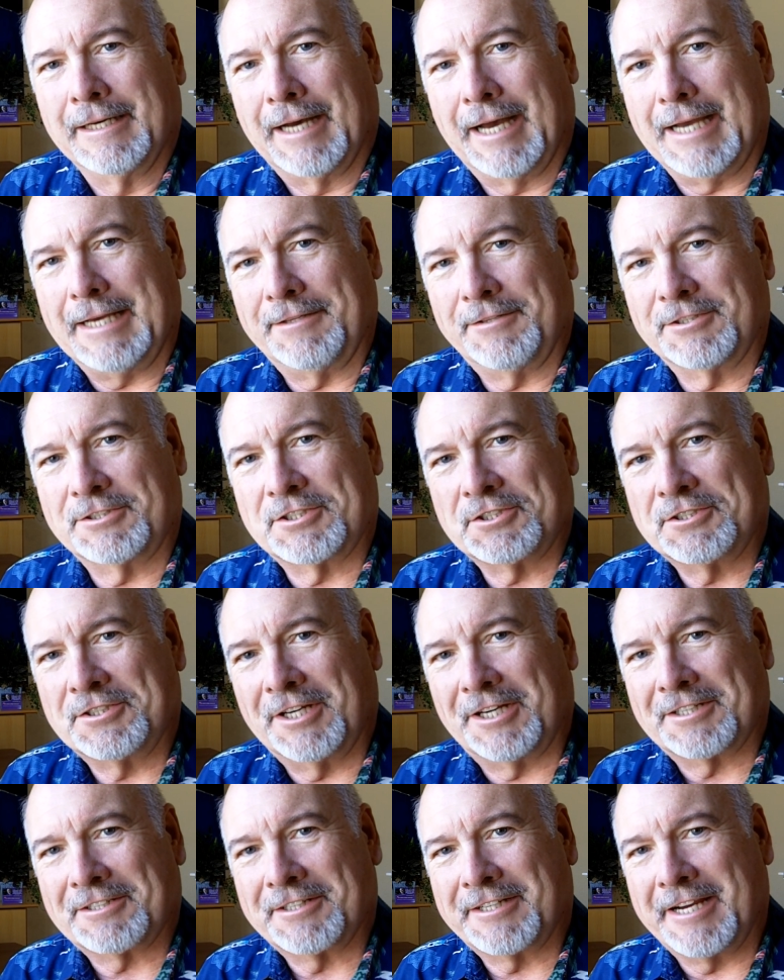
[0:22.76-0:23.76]
Hi, this is
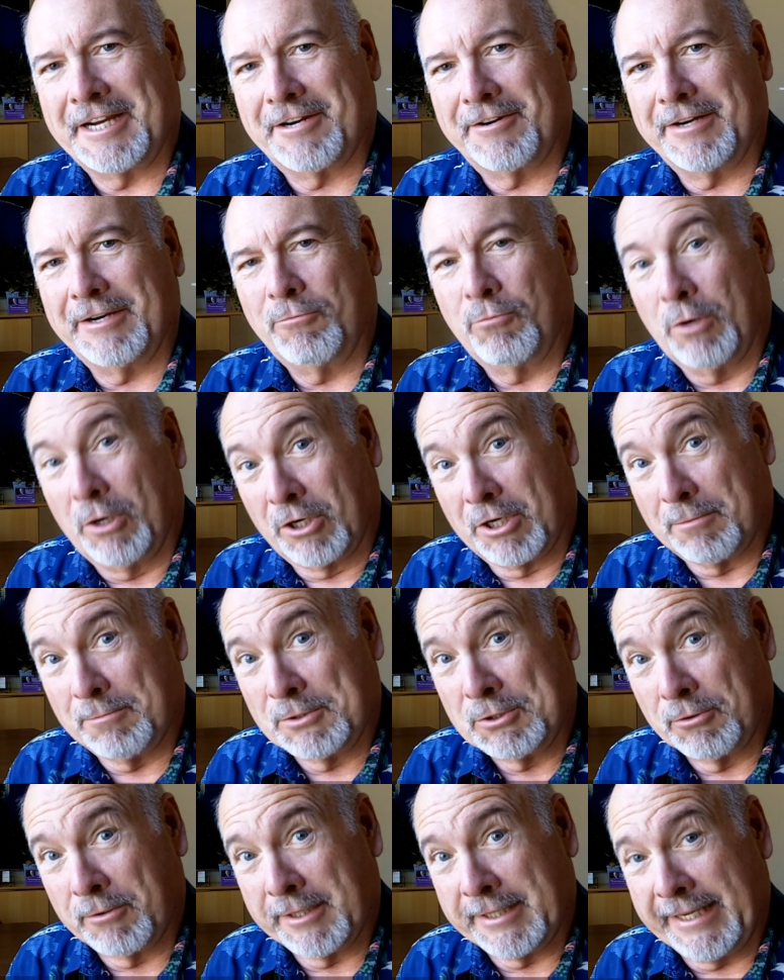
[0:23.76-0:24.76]
Dr. Gary. Welcome
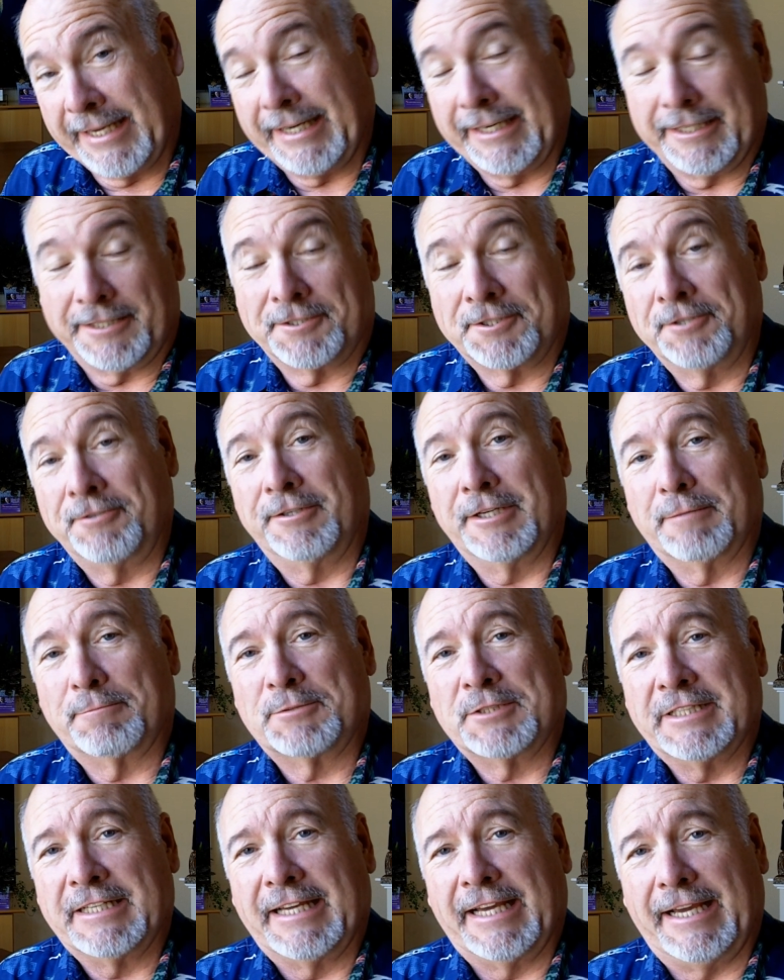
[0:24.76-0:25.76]
to our daily tune-up
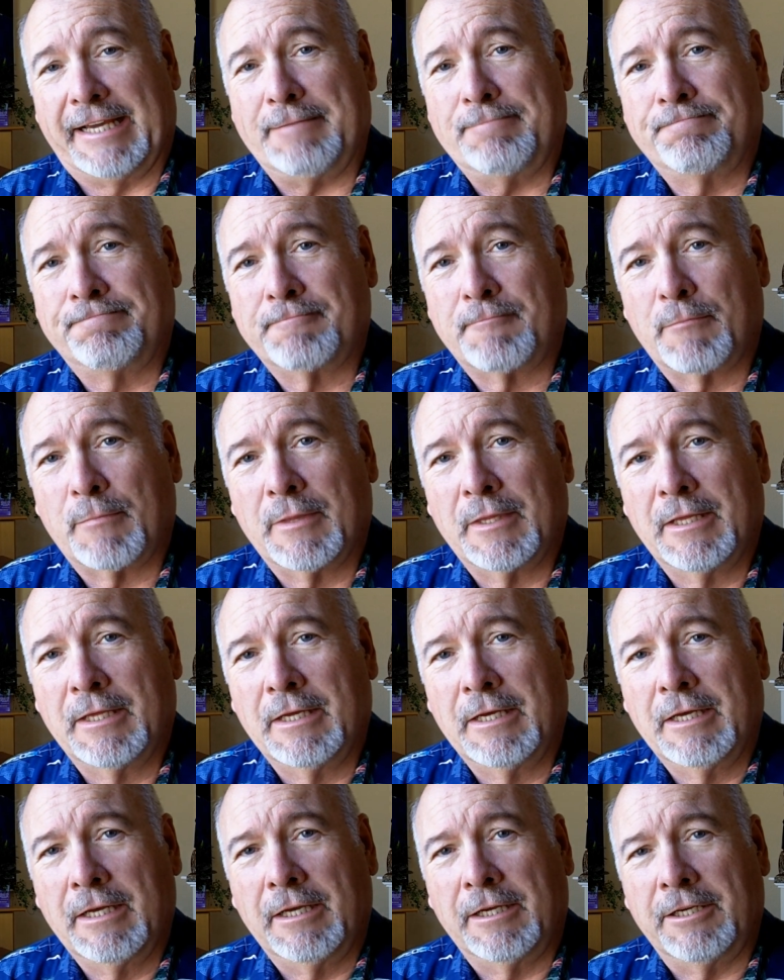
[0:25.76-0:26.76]
today.
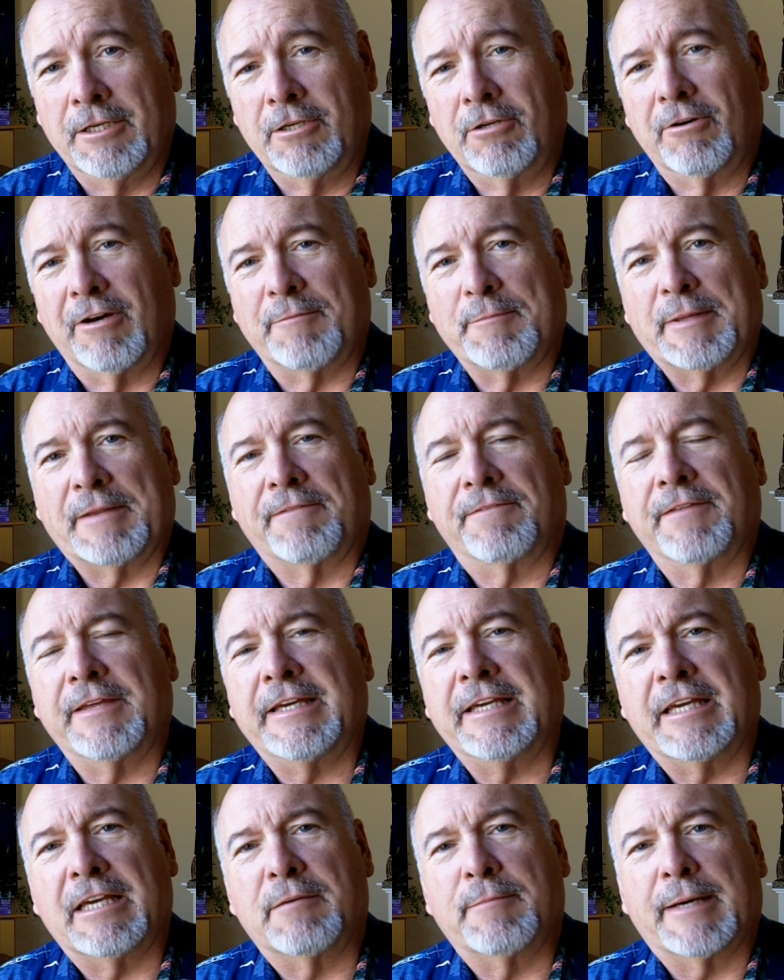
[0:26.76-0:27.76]
You know, I've been
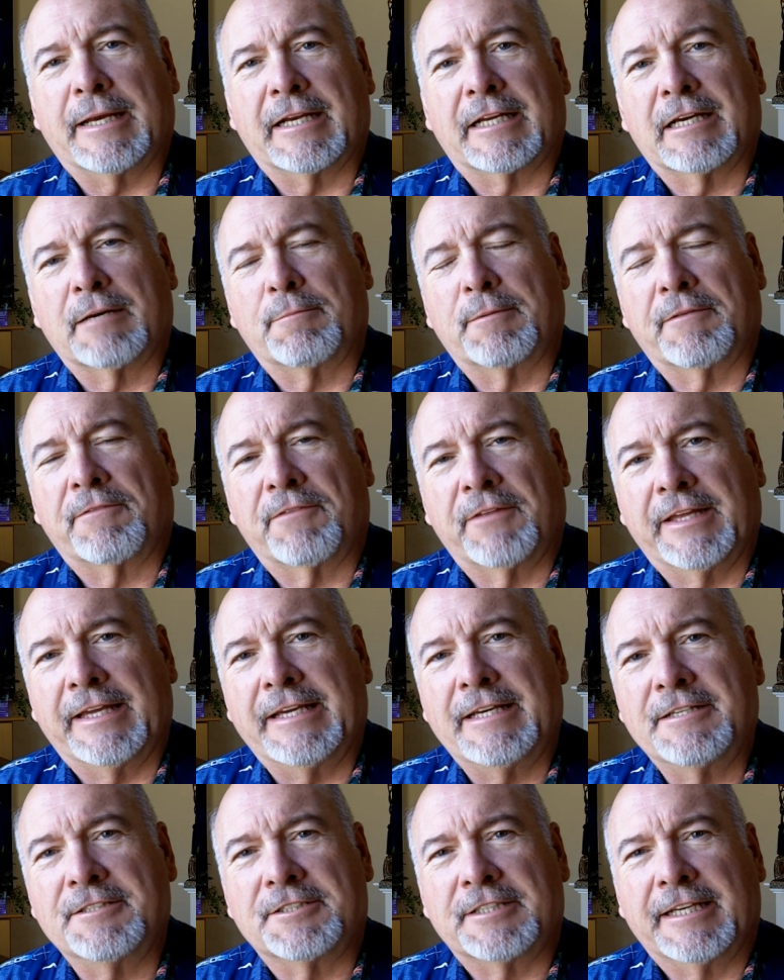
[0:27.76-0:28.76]
thinking about a couple of
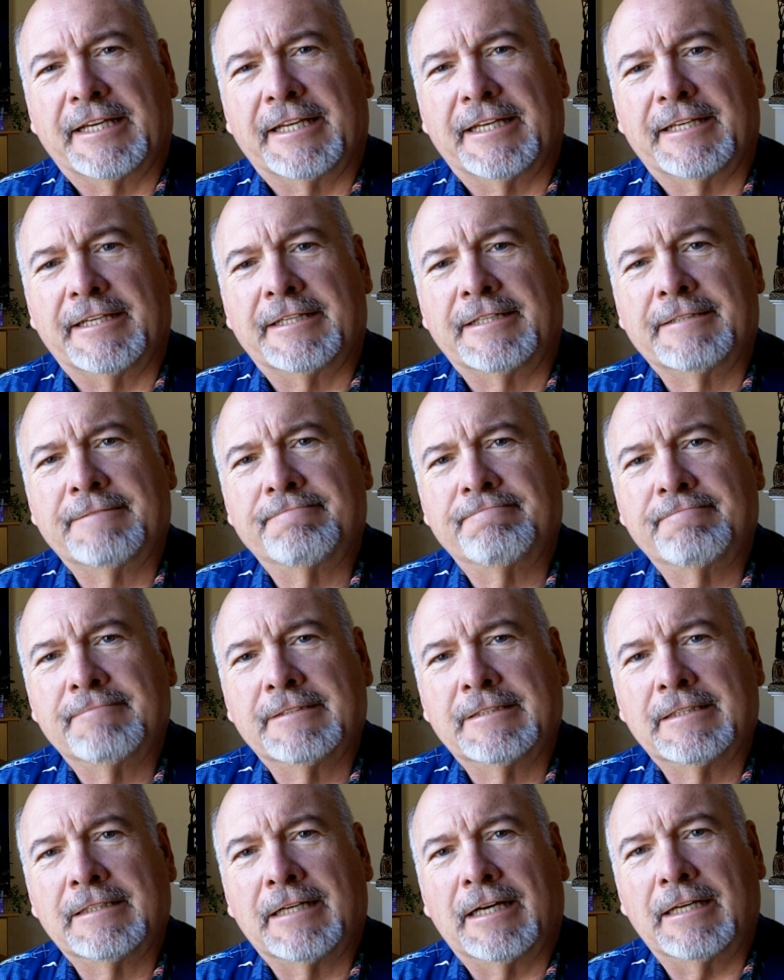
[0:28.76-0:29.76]
things and
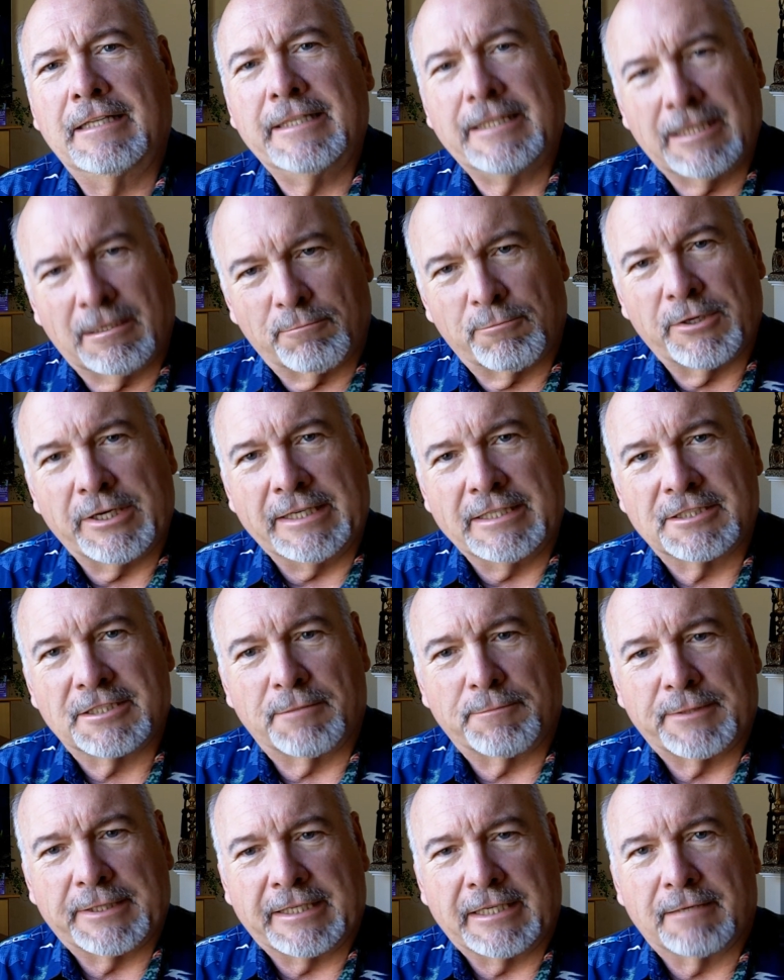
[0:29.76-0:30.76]
I think I'll bring
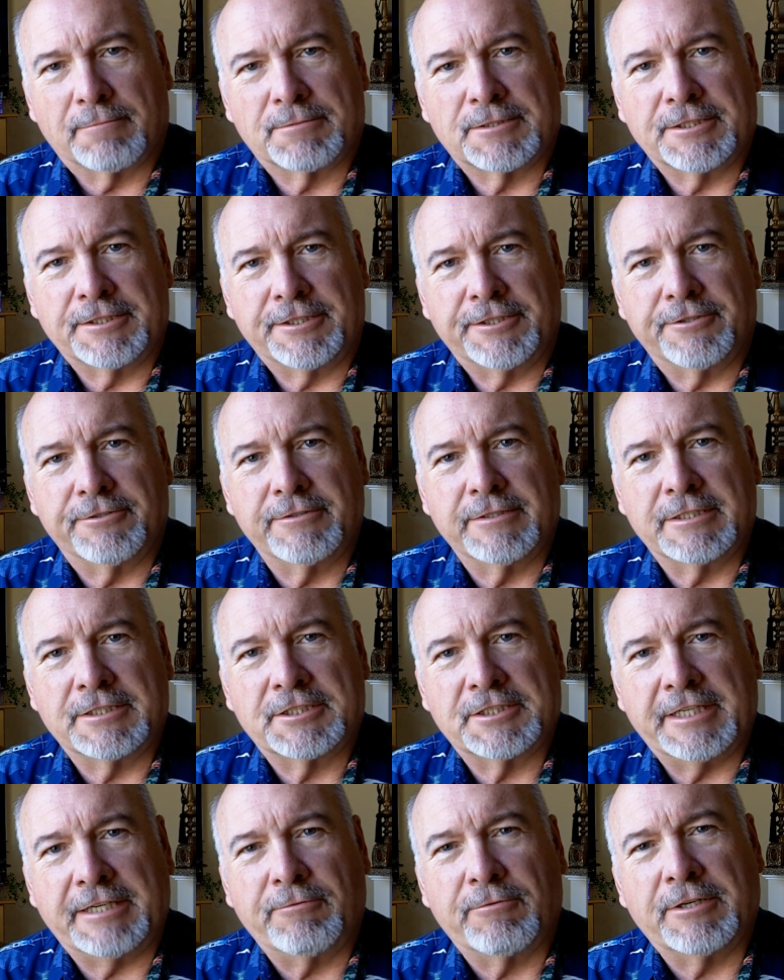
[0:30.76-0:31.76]
something up to you and
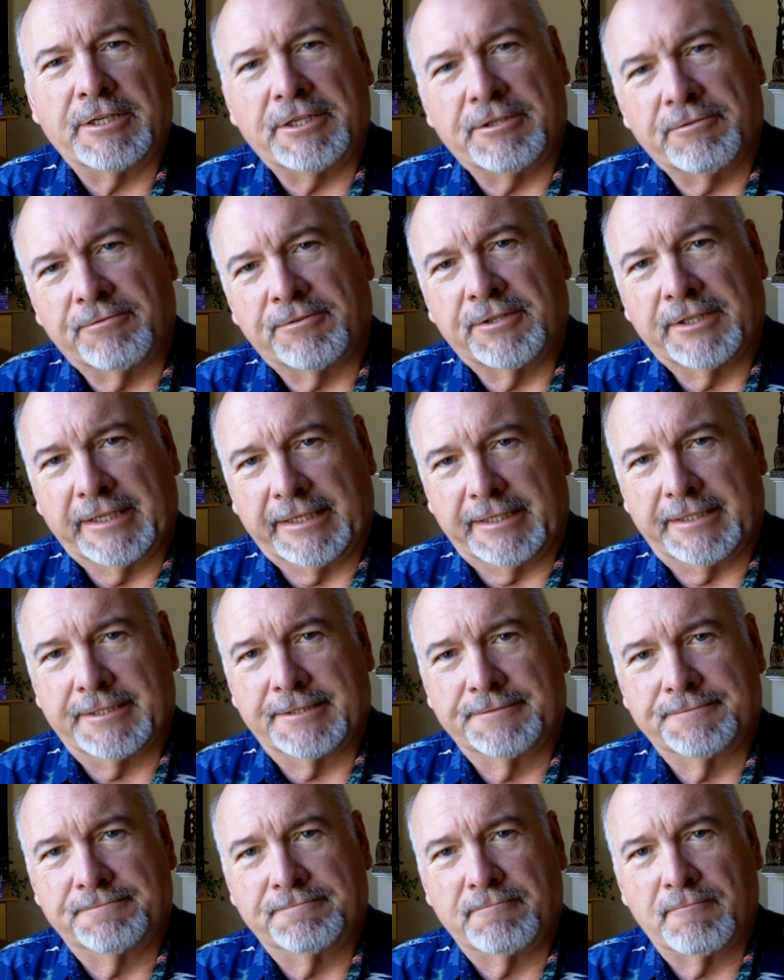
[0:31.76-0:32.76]
see what you
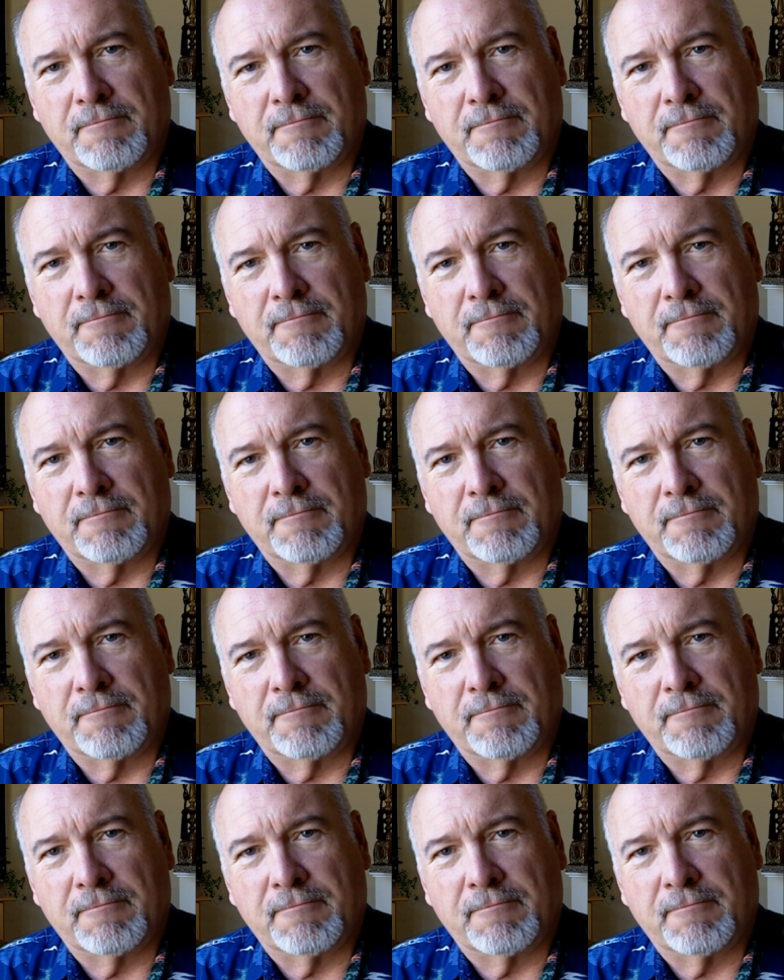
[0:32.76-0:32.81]
think.